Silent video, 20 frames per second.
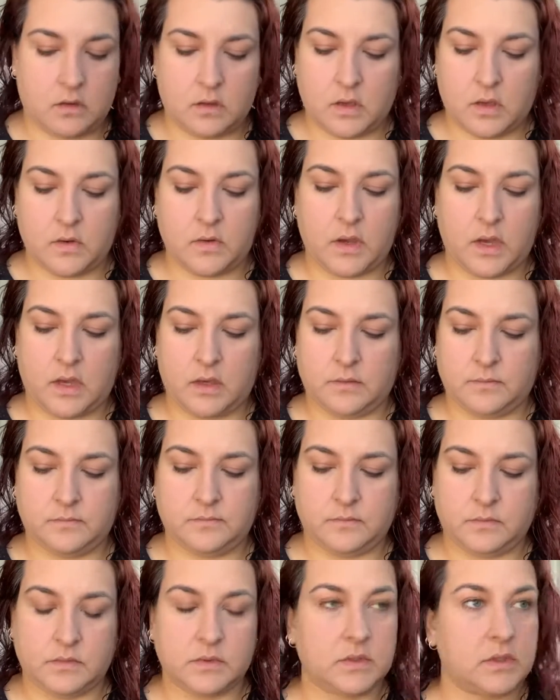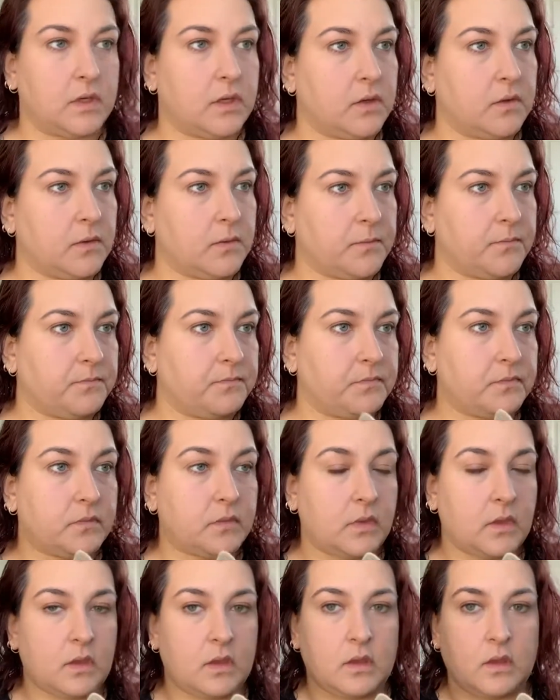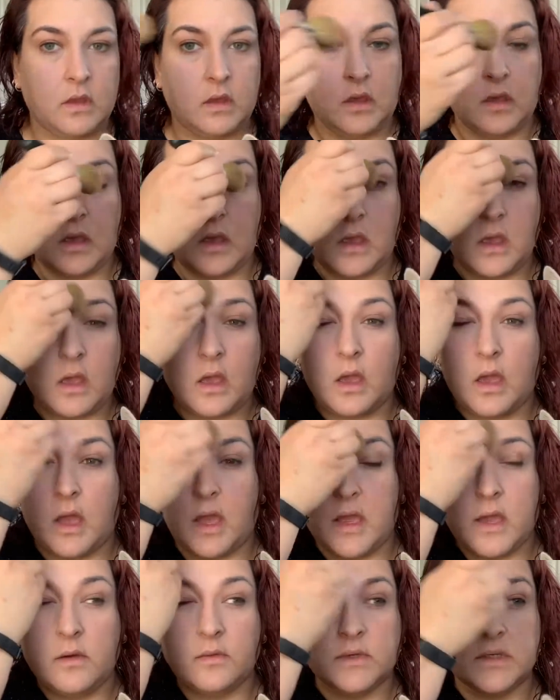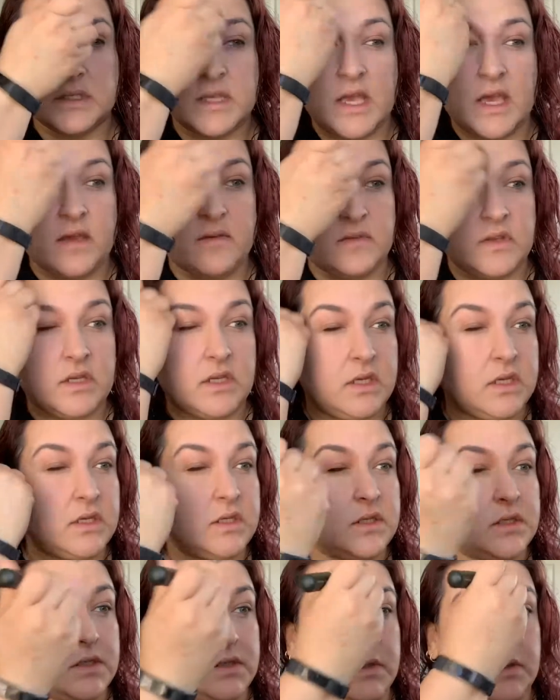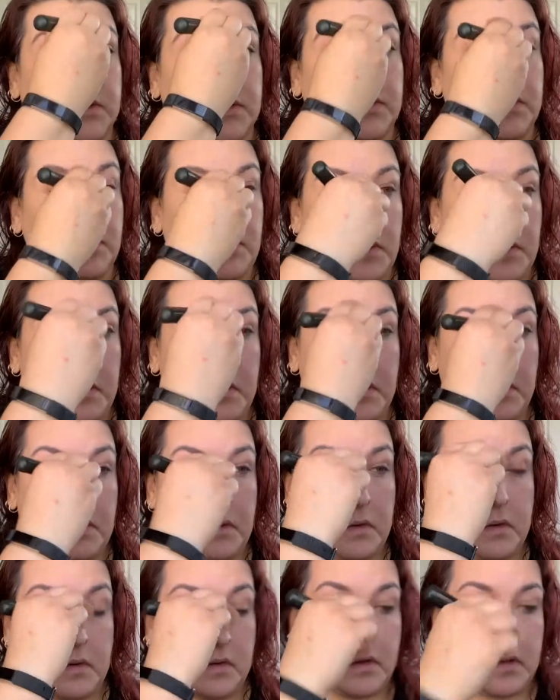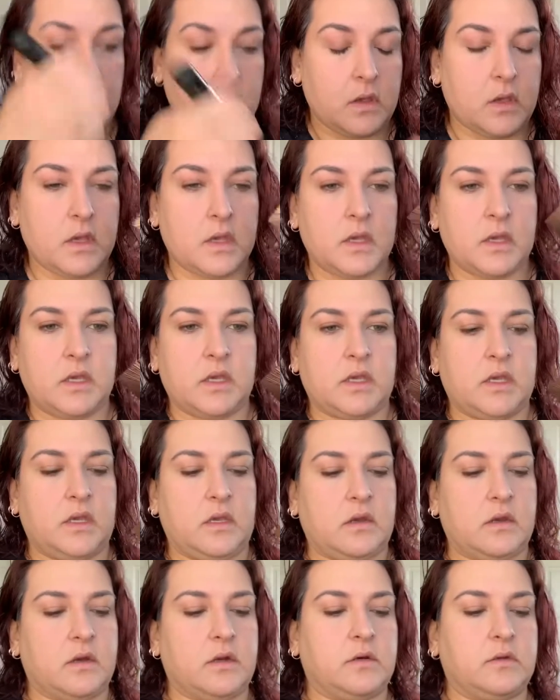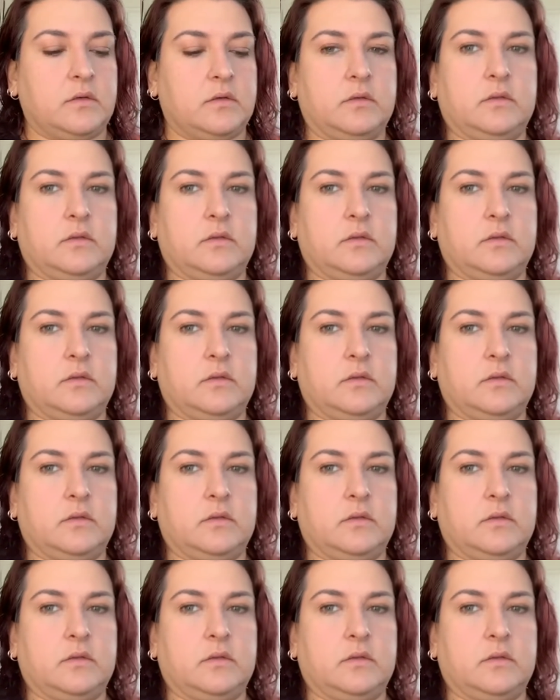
Okay, so I always have an issue here,